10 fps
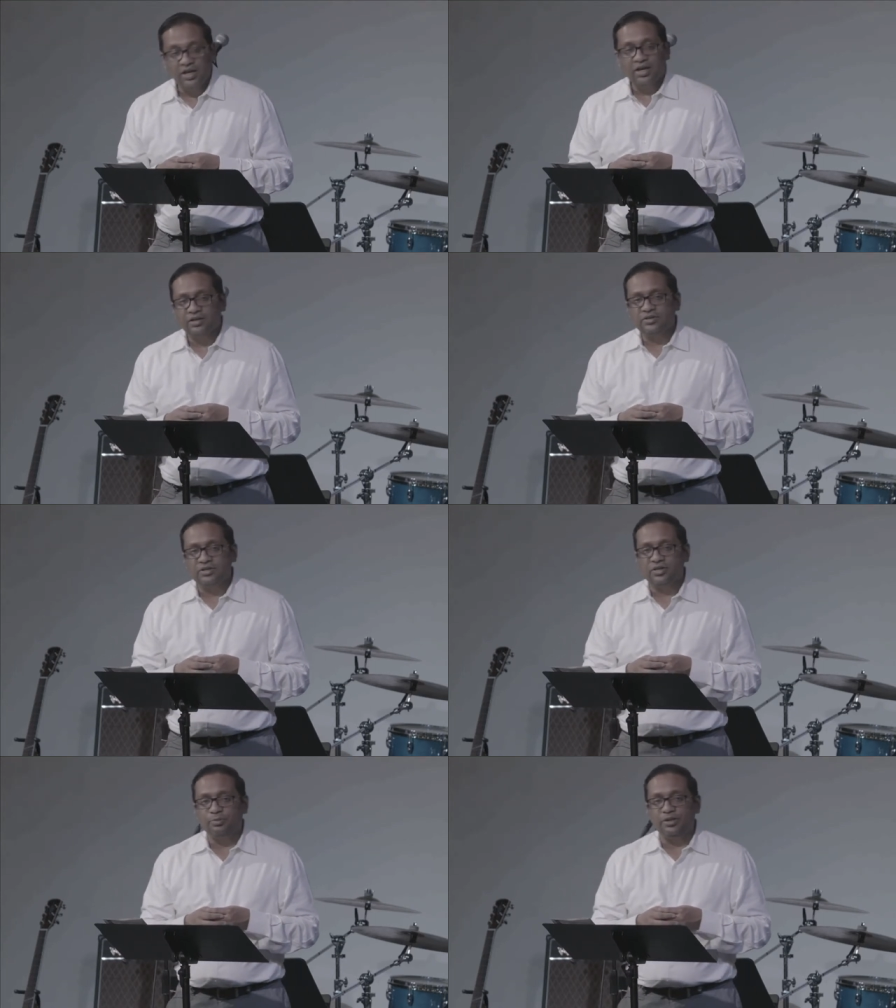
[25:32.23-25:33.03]
And
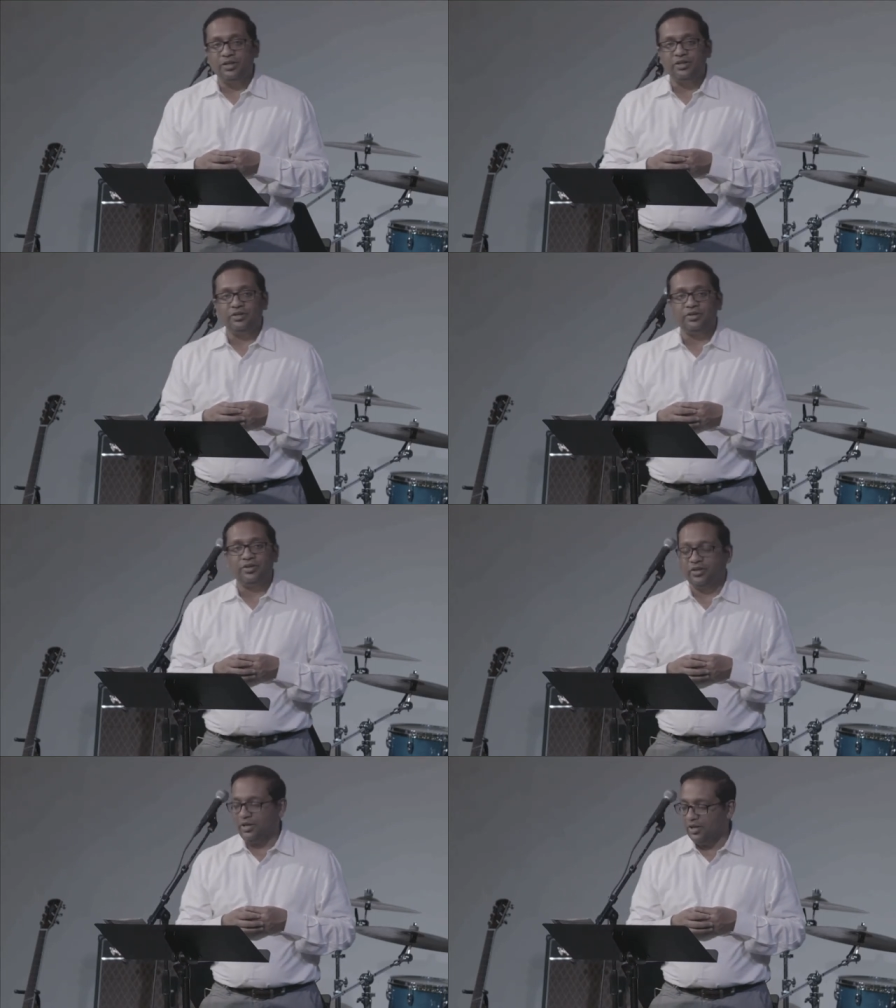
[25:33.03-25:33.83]
instead of being their
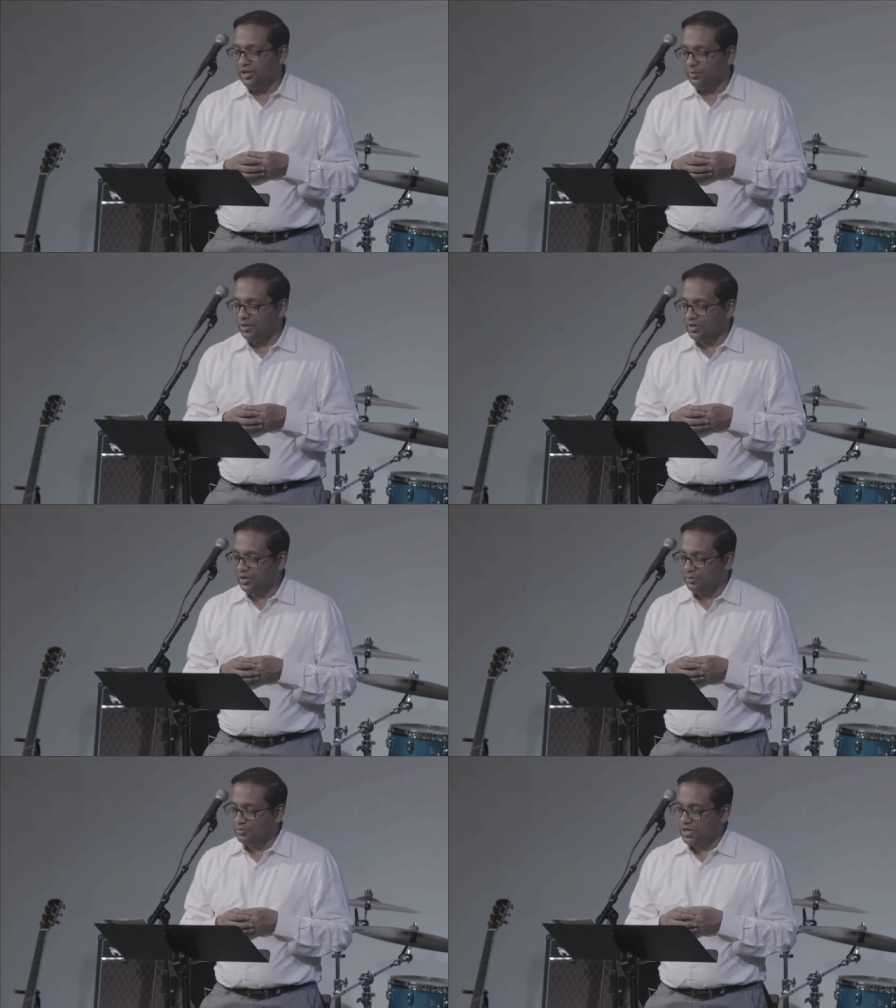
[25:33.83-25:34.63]
God, he
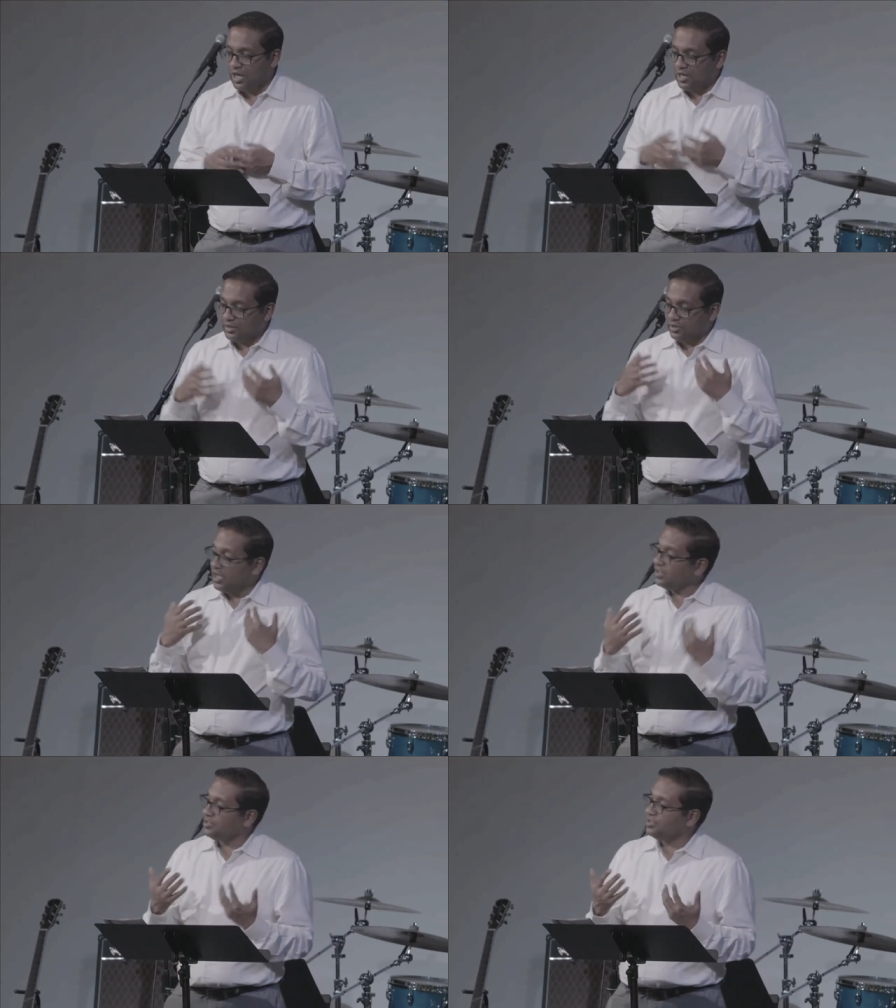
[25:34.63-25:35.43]
becomes their
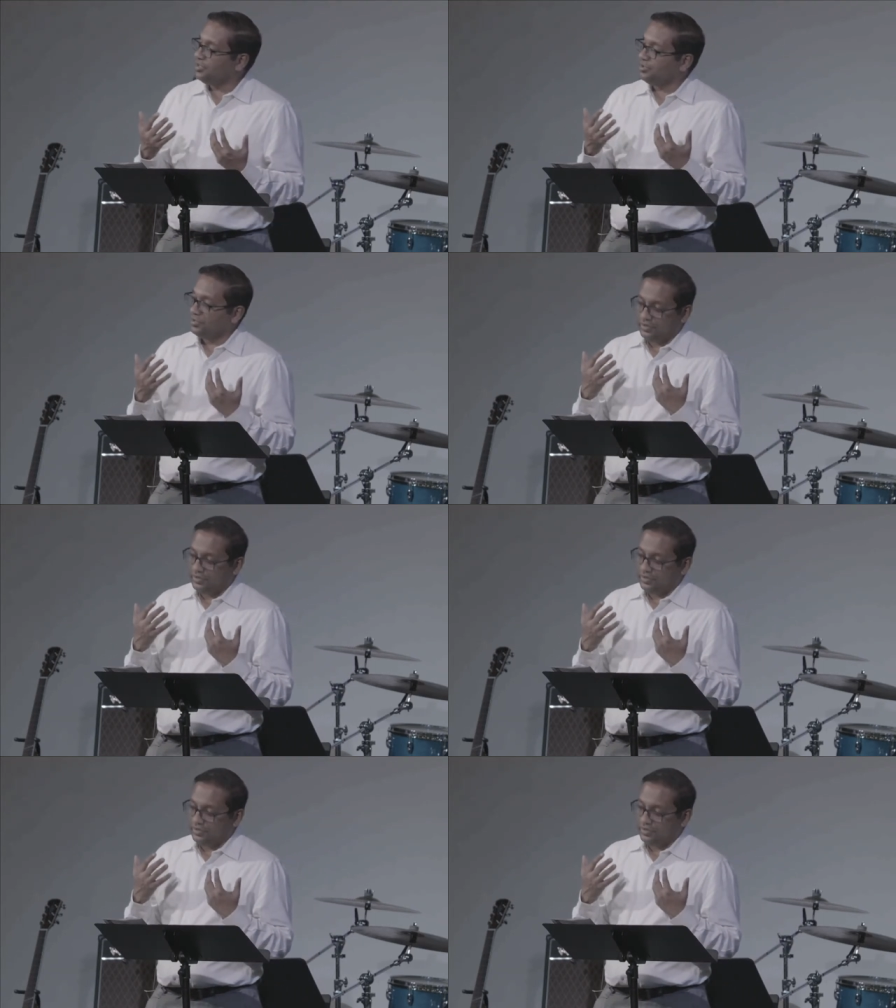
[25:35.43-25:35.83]
executor.